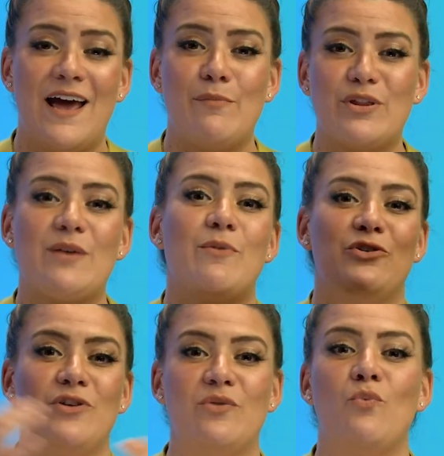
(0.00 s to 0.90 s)
and put them
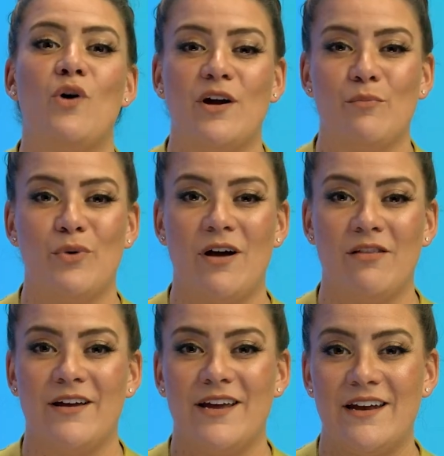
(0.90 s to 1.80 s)
underneath one
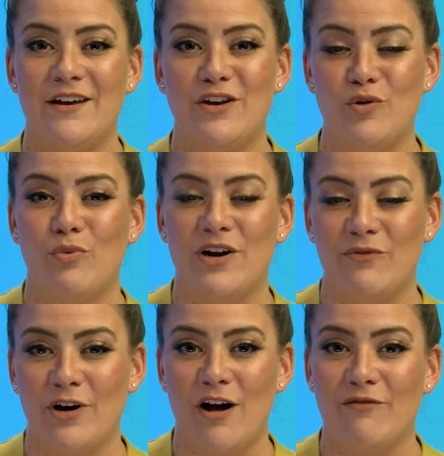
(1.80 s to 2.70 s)
umbrella in New Britain
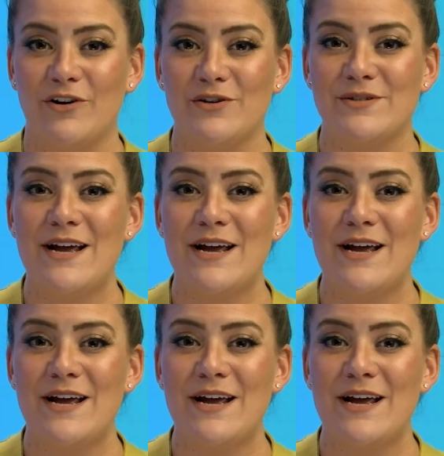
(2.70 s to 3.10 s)
Recovers.